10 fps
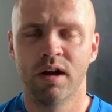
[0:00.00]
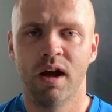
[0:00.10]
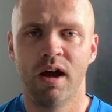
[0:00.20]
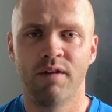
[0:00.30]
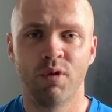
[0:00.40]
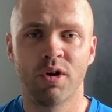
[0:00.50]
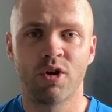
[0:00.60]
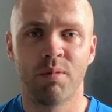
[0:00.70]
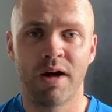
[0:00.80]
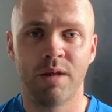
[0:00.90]
If you want to
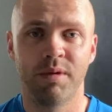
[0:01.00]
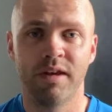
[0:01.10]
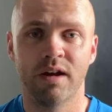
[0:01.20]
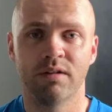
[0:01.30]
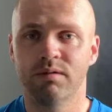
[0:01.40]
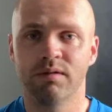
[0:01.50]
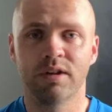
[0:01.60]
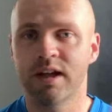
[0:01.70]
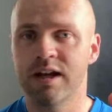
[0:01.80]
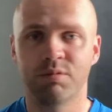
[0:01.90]
come, I'll be there. You
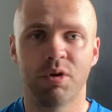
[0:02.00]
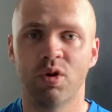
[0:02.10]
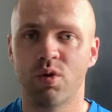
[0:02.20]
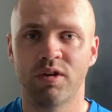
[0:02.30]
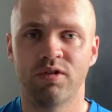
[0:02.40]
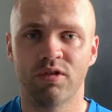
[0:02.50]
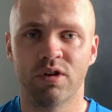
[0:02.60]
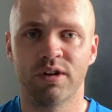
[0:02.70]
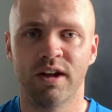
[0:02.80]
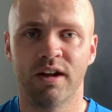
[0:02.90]
can ask me all questions
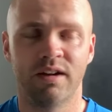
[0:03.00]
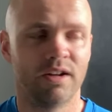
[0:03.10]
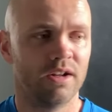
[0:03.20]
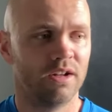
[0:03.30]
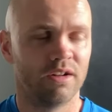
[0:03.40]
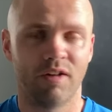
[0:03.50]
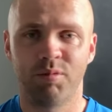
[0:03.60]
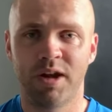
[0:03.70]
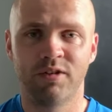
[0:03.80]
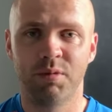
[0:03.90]
all day. I've
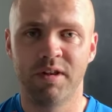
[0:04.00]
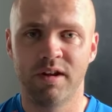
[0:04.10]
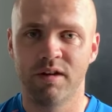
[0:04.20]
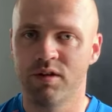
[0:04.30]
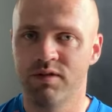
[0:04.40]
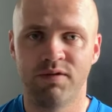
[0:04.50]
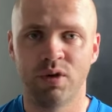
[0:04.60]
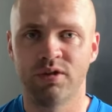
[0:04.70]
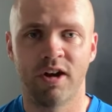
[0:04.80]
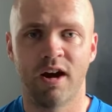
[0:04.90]
planned to be there the
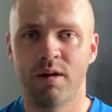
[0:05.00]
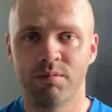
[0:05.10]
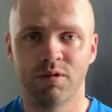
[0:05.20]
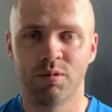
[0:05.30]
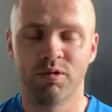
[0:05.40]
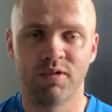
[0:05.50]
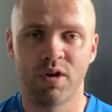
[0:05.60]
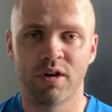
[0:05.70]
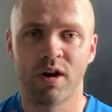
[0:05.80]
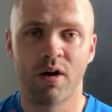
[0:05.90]
full time, up to
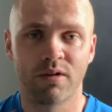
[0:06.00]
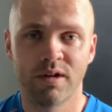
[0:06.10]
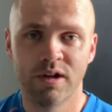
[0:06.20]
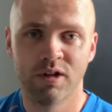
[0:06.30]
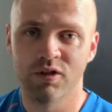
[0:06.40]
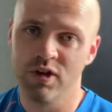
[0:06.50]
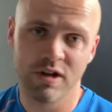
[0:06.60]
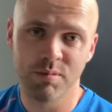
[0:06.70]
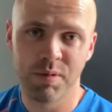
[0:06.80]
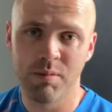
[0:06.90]
4 o'clock. So you
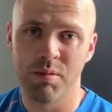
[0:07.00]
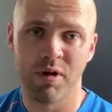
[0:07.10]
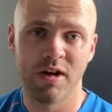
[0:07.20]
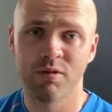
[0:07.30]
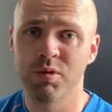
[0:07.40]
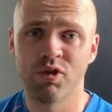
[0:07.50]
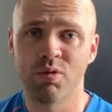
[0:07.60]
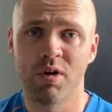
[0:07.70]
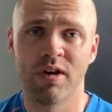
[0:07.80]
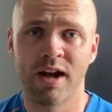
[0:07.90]
can pick my brain as much as you
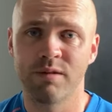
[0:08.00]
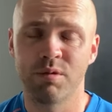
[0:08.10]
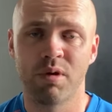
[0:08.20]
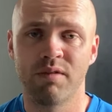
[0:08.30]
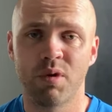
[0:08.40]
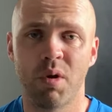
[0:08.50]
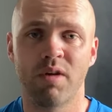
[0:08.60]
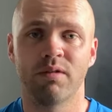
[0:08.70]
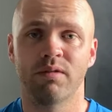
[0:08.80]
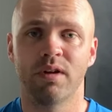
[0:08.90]
want, ask me whatever you want,